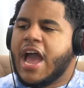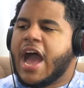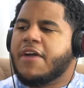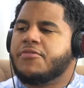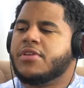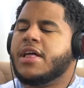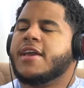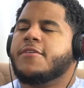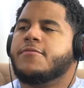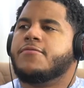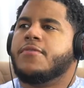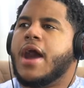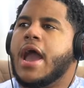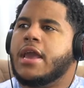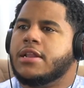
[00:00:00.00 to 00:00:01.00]
I feel like
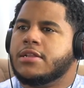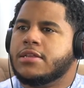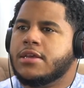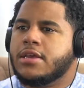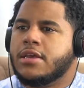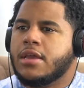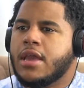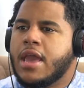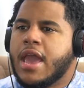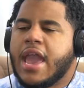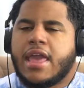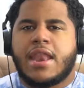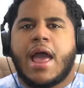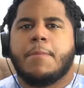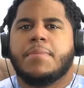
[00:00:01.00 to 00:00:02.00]
finally,
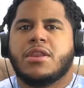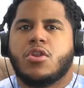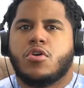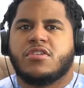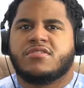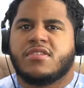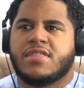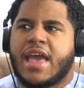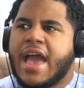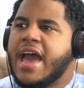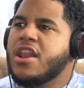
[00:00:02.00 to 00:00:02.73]
and I've been noticing that.